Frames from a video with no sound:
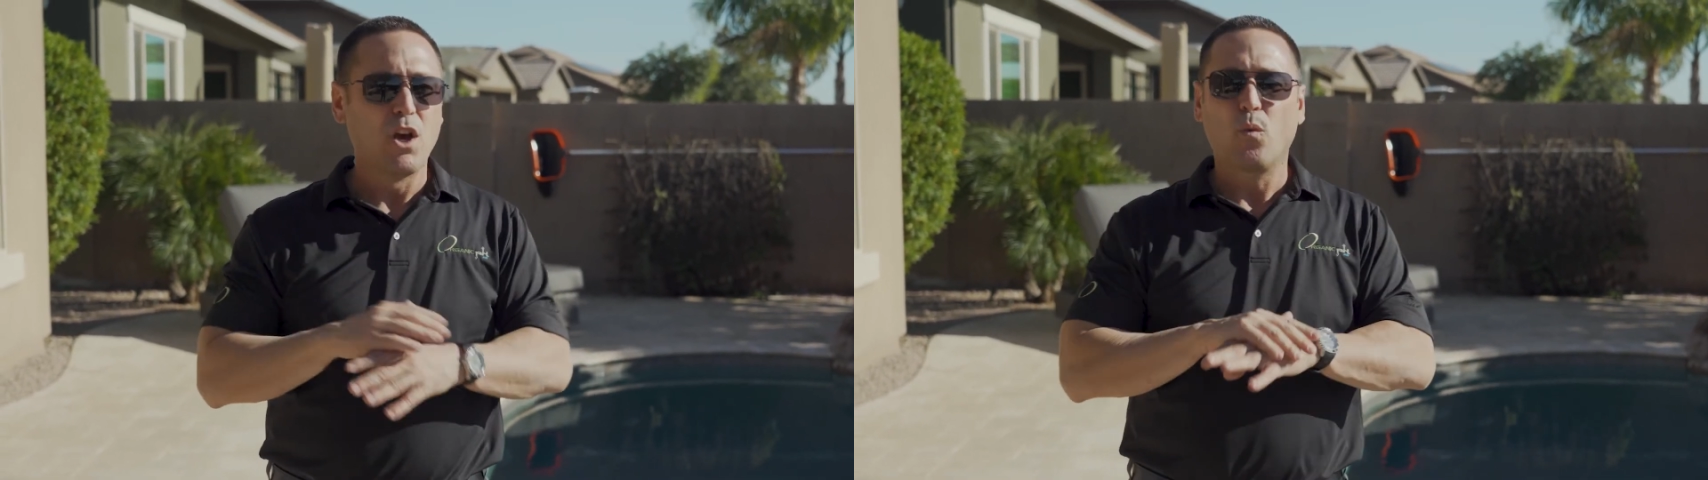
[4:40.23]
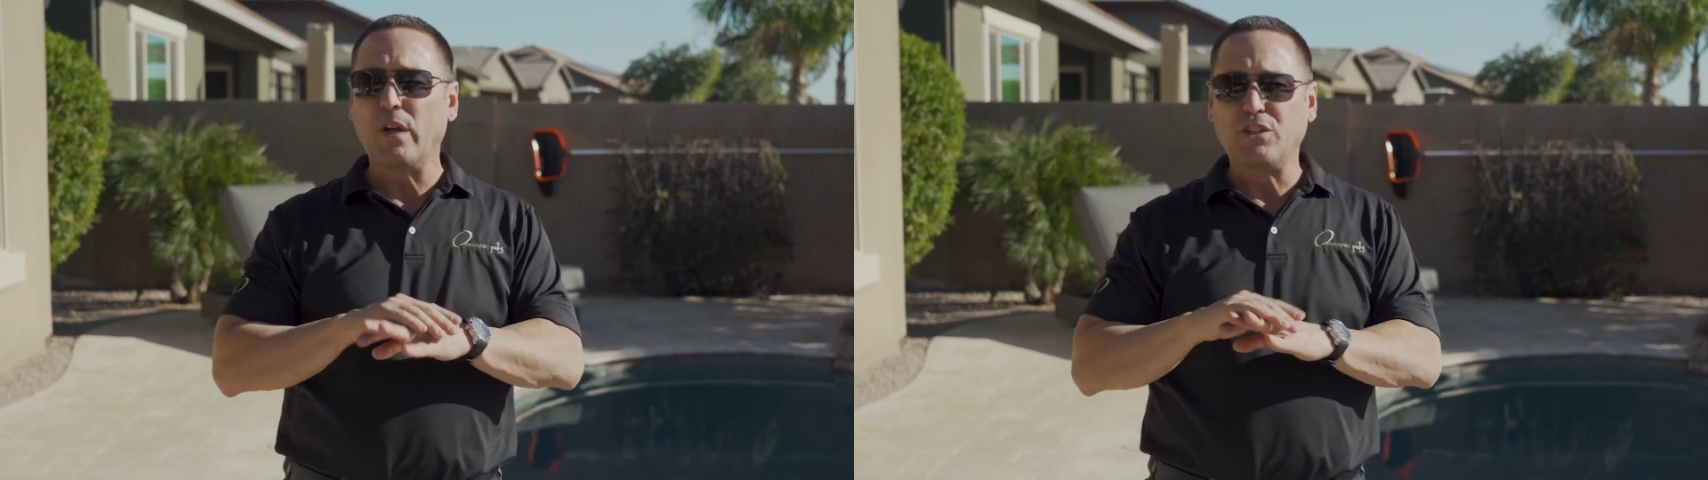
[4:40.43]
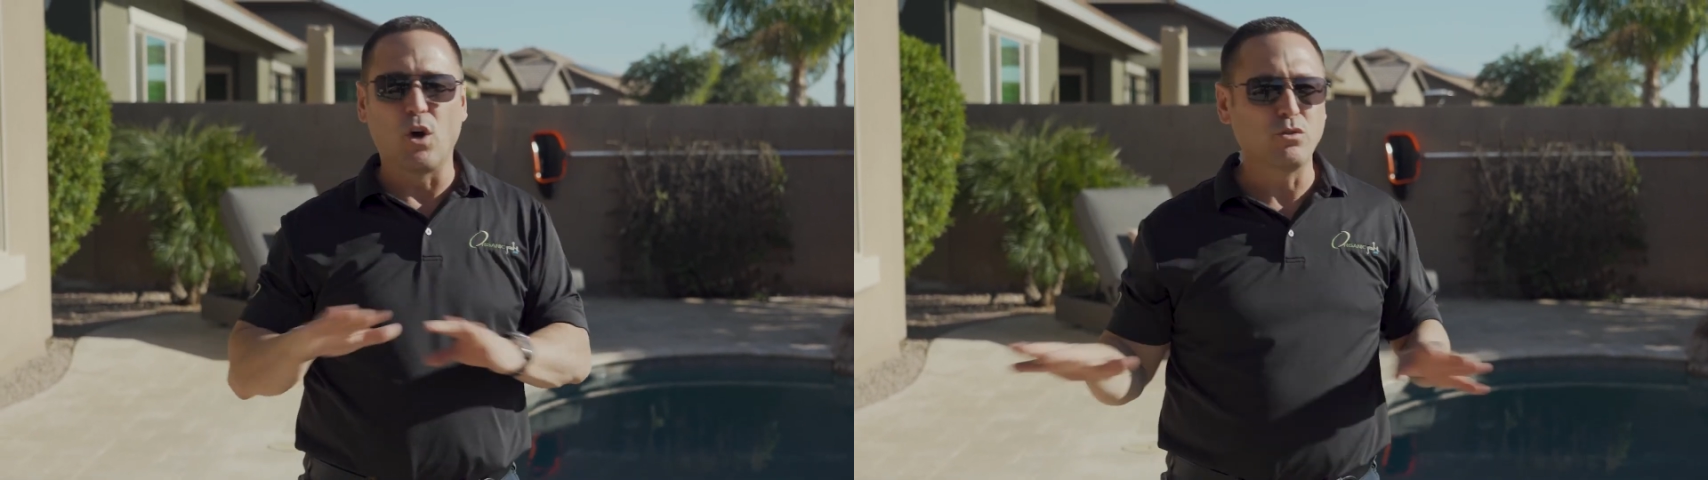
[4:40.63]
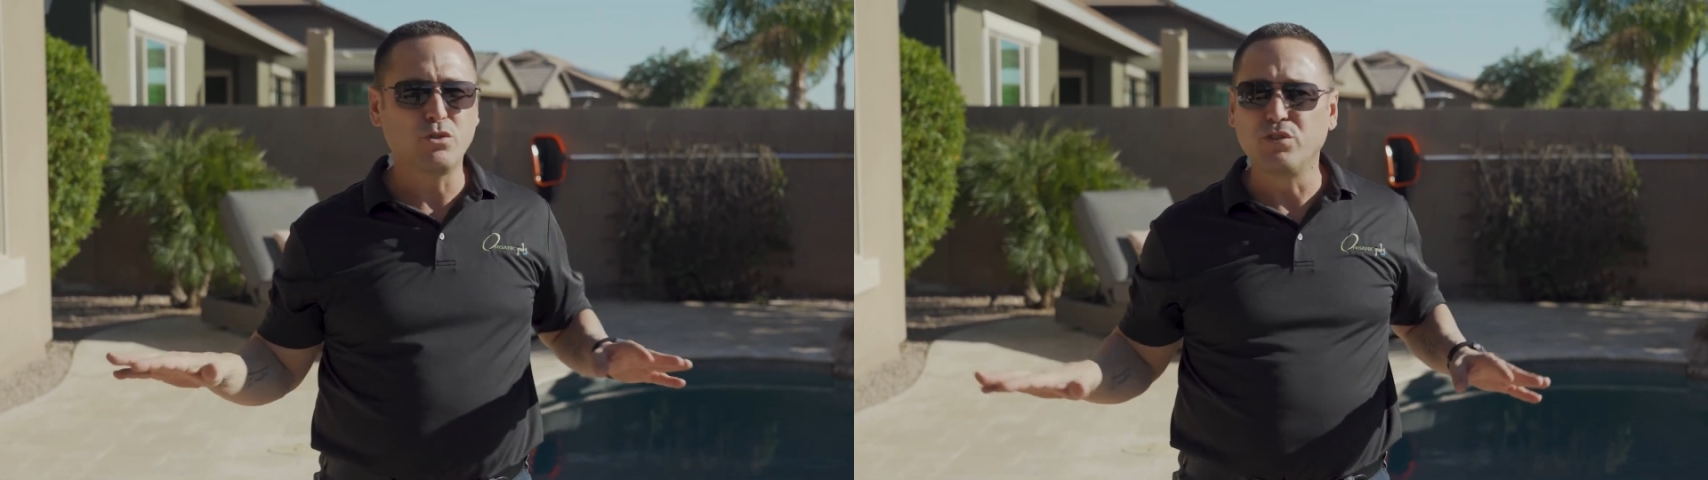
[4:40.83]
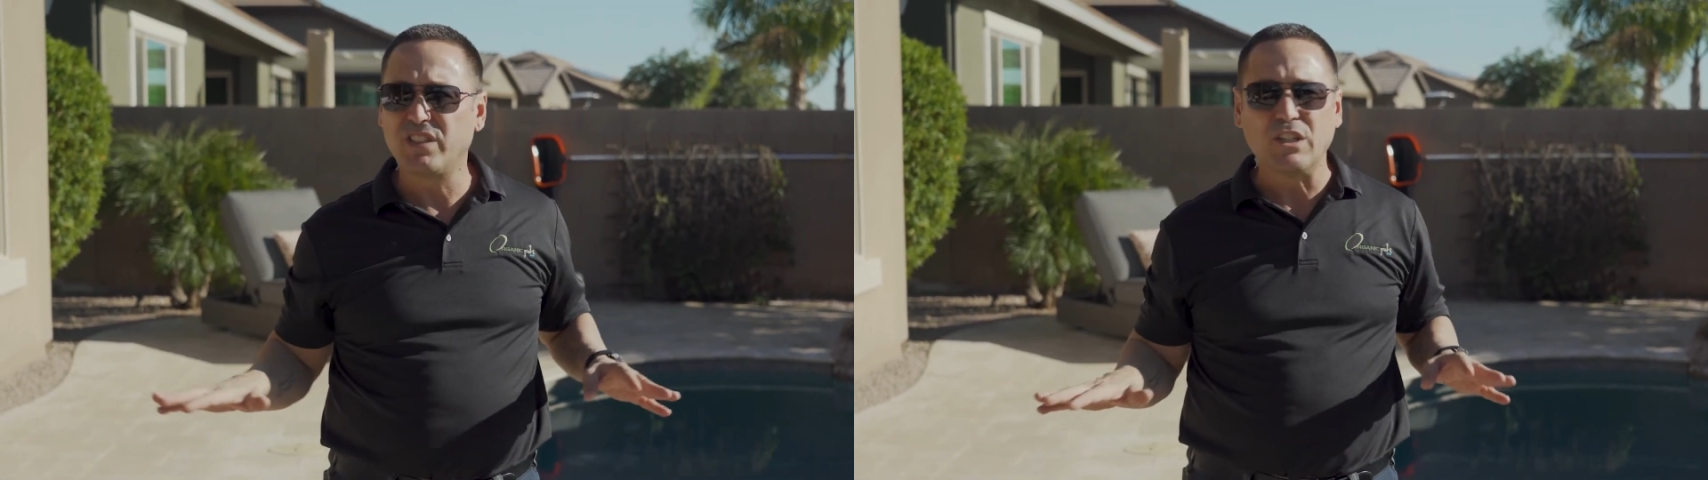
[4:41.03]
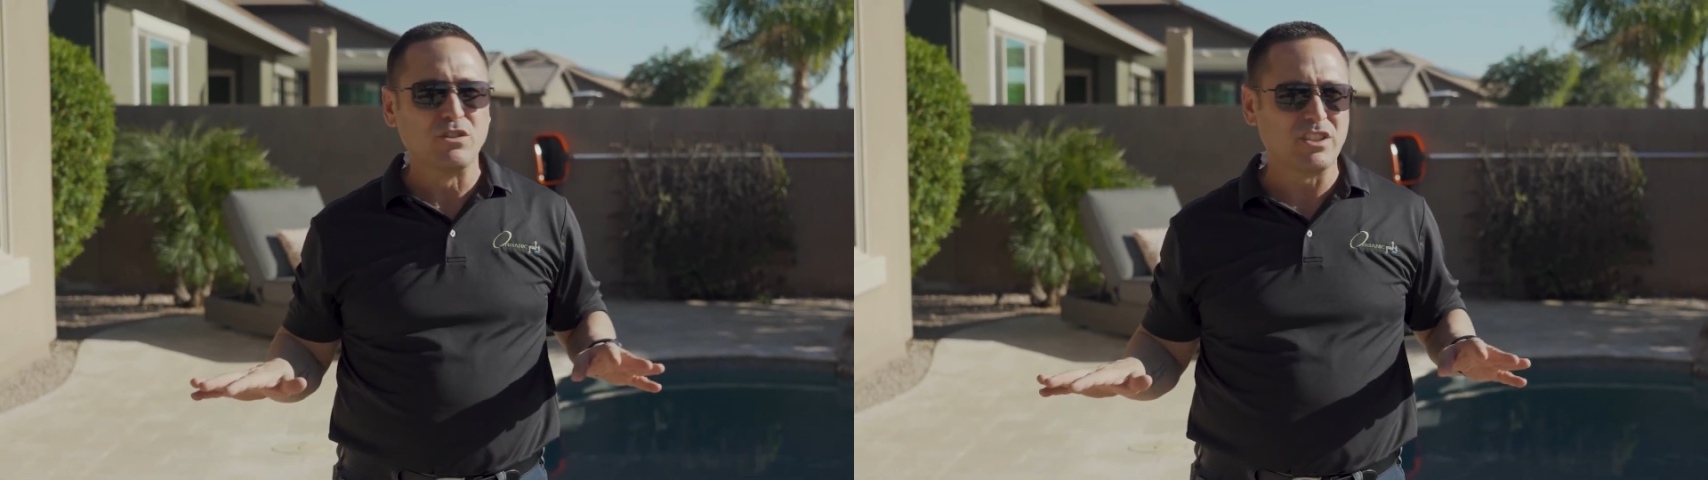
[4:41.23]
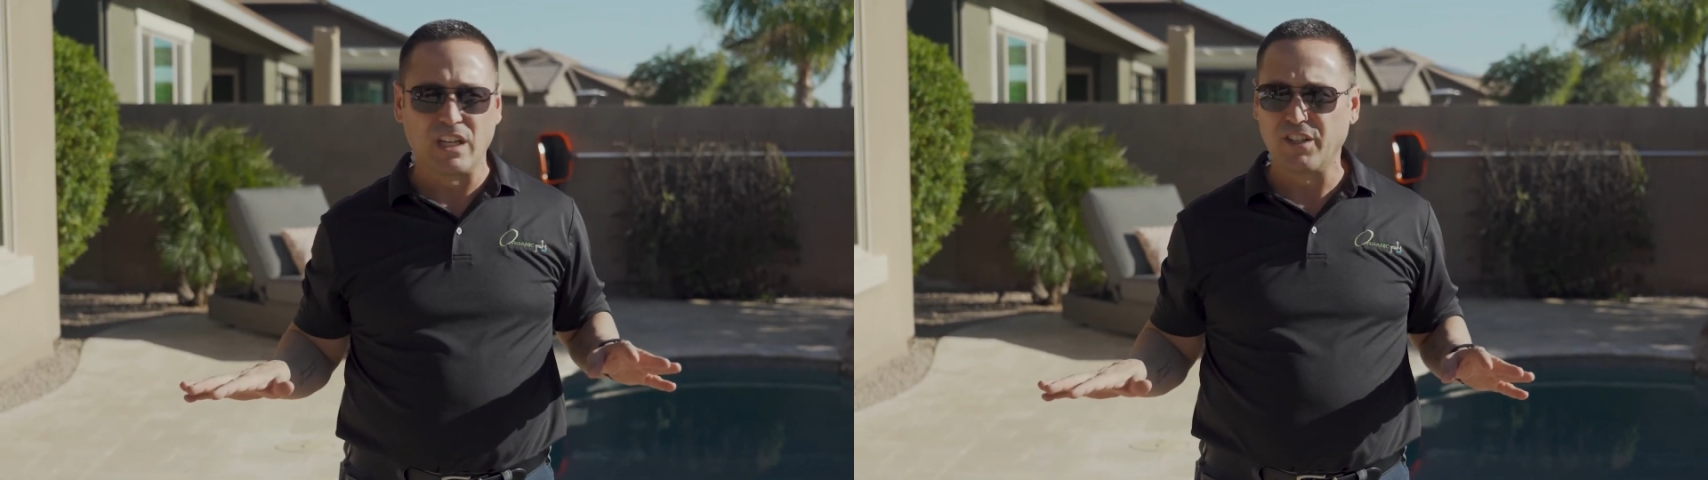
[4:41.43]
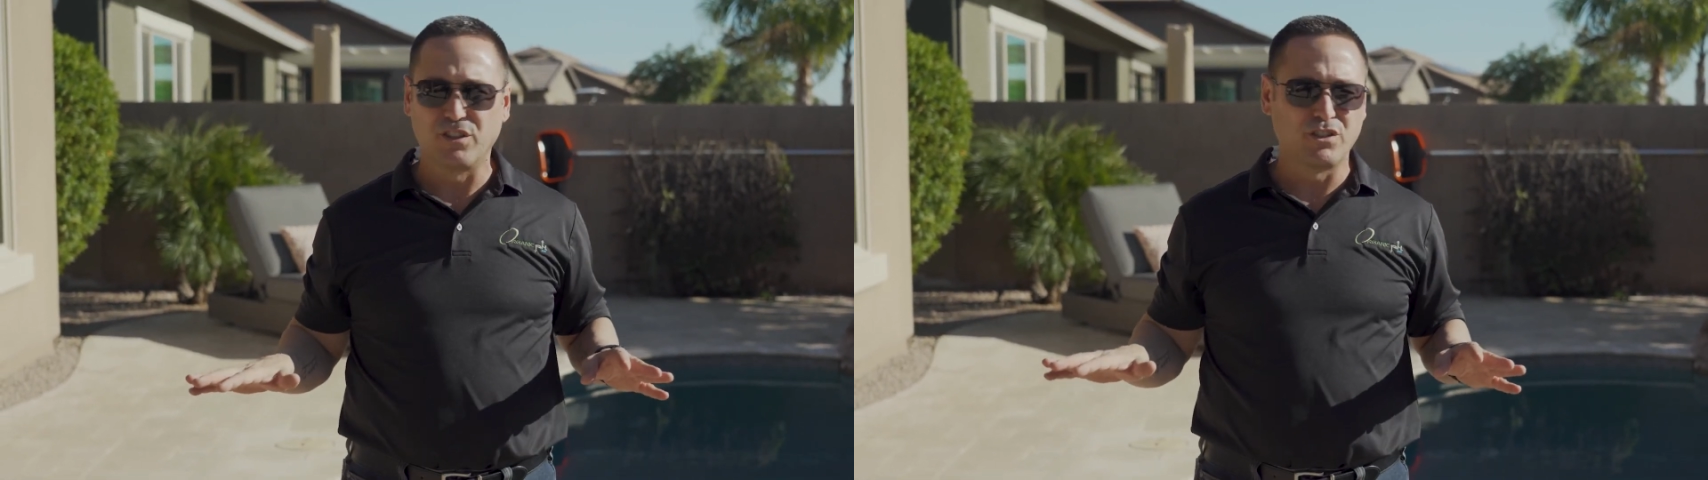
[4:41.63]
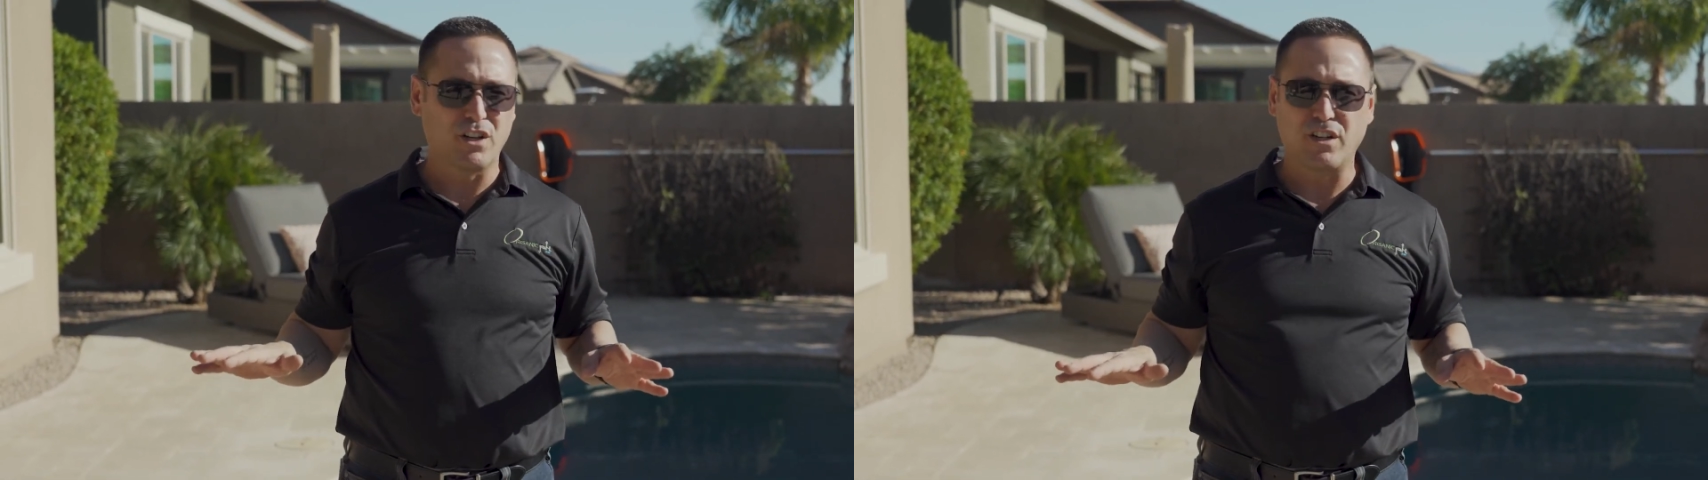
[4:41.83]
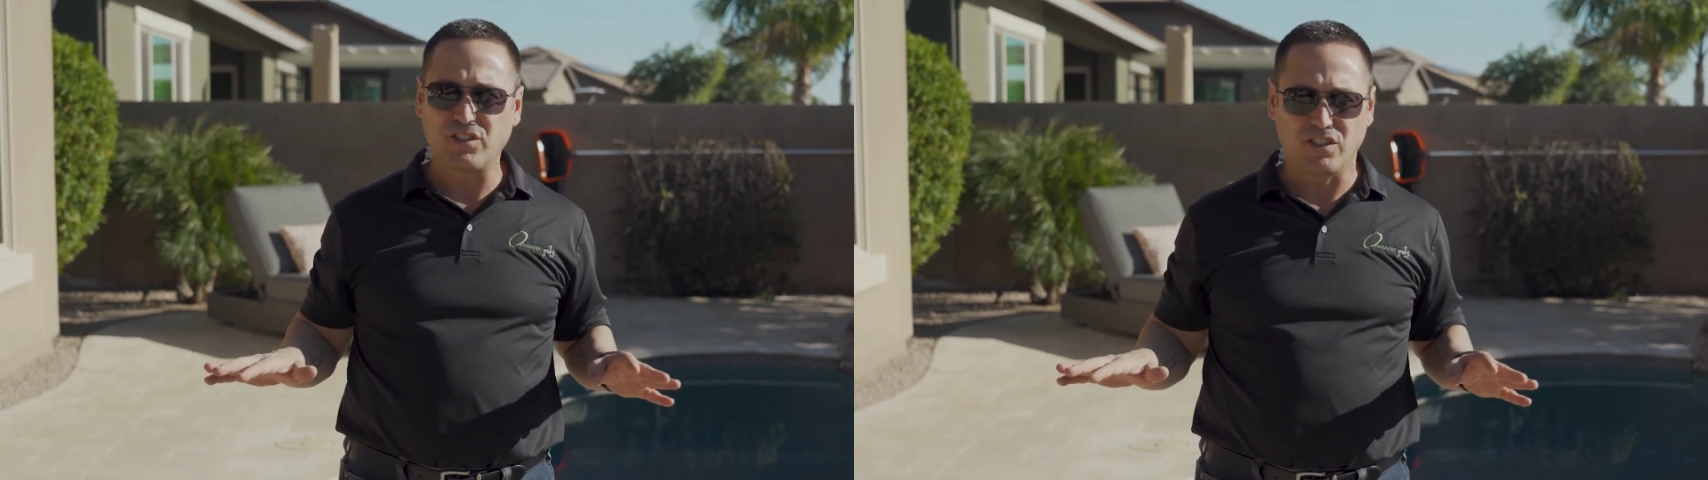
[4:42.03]
We don't do steel cylinders on
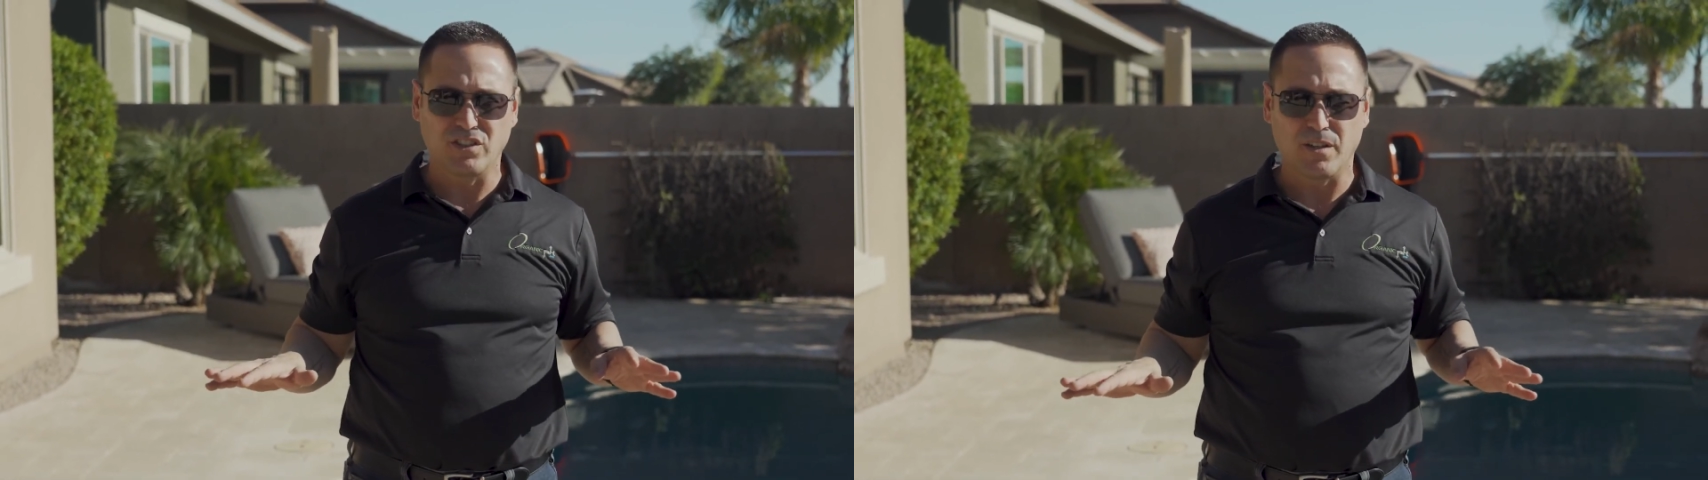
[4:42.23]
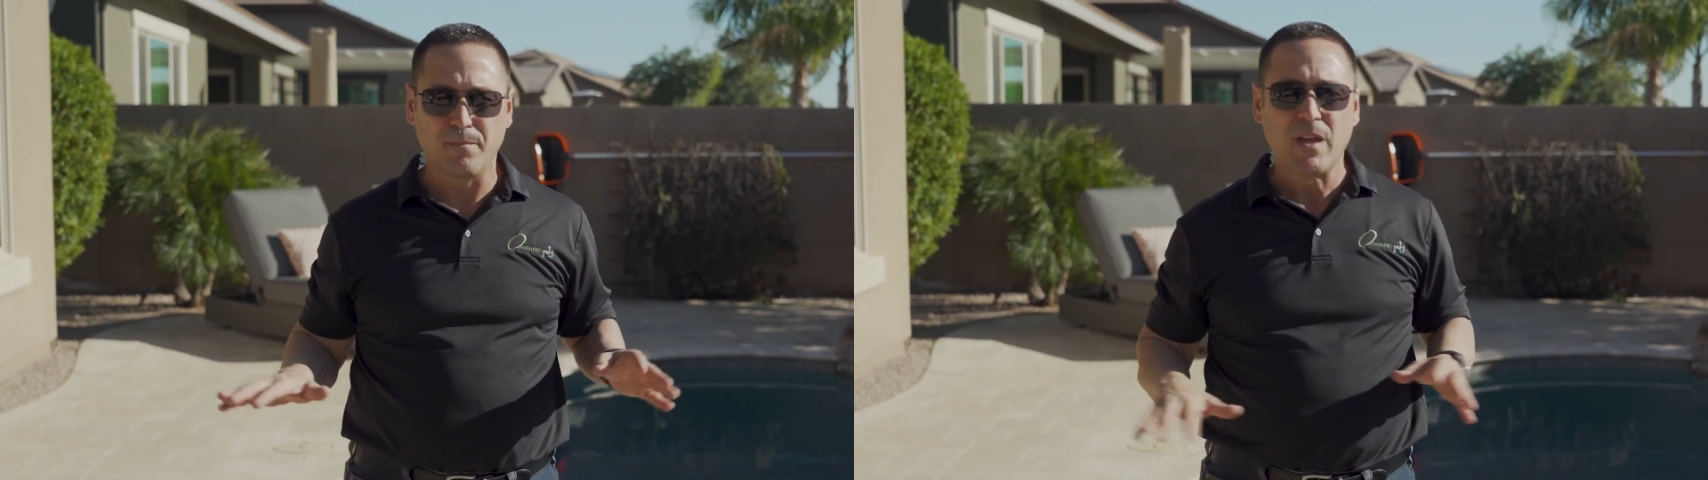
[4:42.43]
our system.